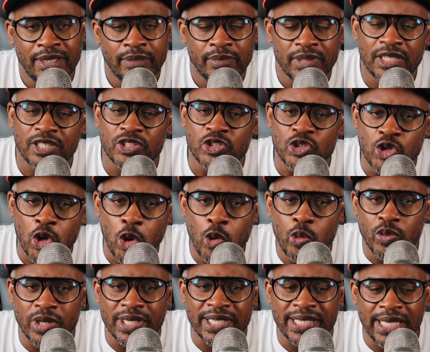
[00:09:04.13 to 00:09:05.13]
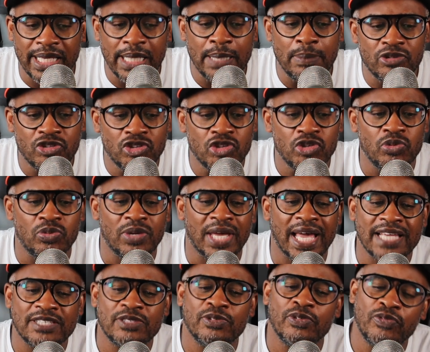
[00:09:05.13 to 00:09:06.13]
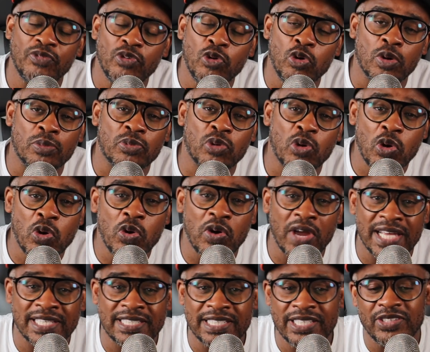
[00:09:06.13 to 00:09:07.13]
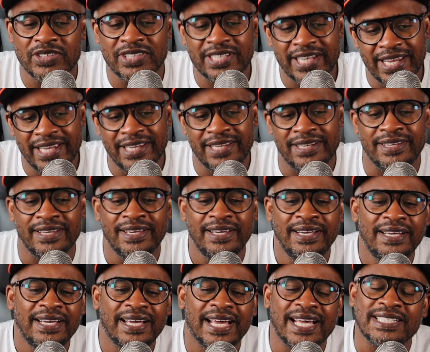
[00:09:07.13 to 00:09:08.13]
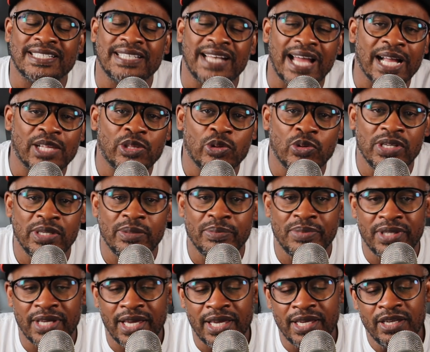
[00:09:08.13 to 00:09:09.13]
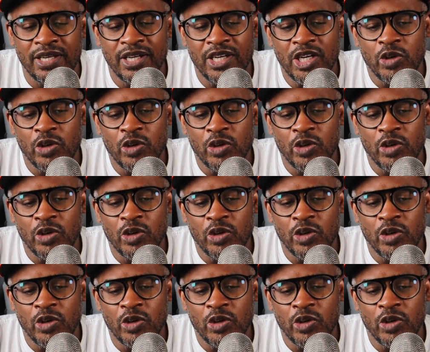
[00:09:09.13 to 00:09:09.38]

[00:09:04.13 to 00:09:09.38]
because no one keeps you as informed or as entertained as Locked On NBA,